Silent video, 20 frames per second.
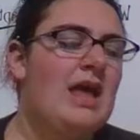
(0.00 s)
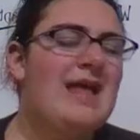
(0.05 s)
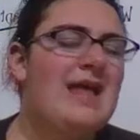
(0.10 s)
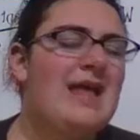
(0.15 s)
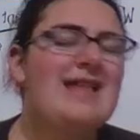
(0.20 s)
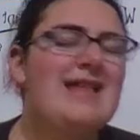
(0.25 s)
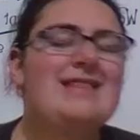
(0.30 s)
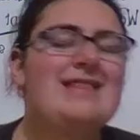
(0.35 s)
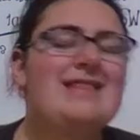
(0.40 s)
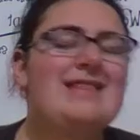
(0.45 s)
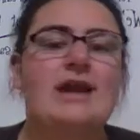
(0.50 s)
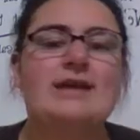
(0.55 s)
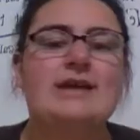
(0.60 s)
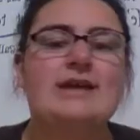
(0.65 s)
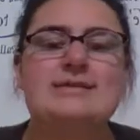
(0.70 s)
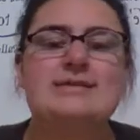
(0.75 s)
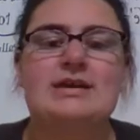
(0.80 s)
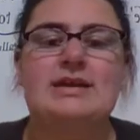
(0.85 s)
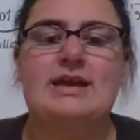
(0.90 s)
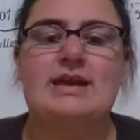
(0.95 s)
The next
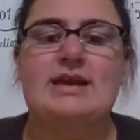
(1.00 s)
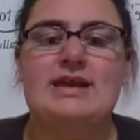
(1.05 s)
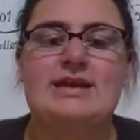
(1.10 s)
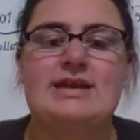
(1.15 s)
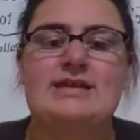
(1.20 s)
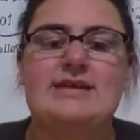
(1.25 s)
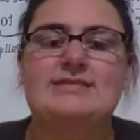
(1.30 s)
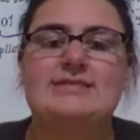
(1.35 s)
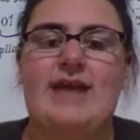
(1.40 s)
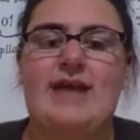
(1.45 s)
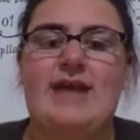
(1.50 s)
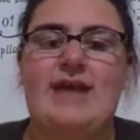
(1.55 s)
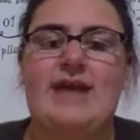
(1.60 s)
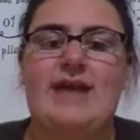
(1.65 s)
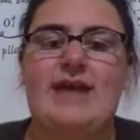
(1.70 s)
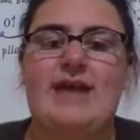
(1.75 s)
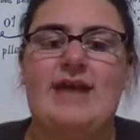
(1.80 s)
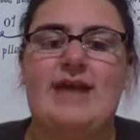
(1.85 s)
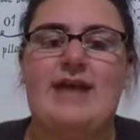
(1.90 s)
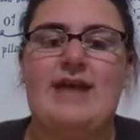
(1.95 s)
thing is
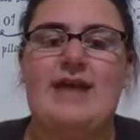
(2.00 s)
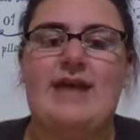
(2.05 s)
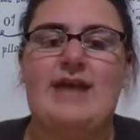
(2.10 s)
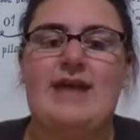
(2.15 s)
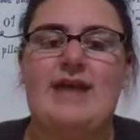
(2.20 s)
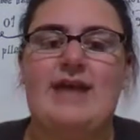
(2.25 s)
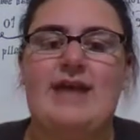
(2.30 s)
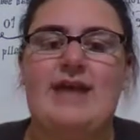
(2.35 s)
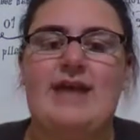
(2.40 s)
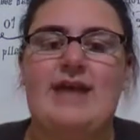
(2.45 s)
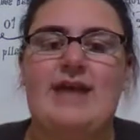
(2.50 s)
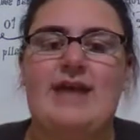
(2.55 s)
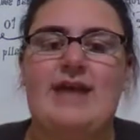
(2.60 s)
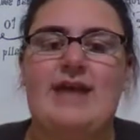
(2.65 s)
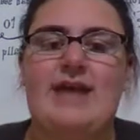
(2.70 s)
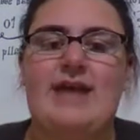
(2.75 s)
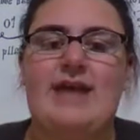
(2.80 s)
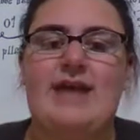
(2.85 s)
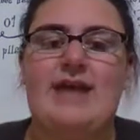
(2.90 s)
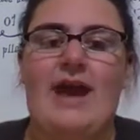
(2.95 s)
outside 4-H
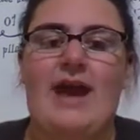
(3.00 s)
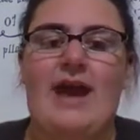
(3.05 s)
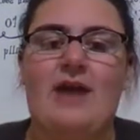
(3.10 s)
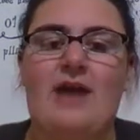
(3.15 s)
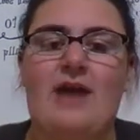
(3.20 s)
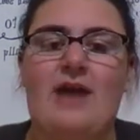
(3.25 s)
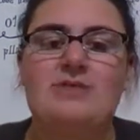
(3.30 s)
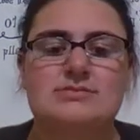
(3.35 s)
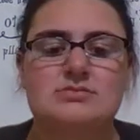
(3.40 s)
events.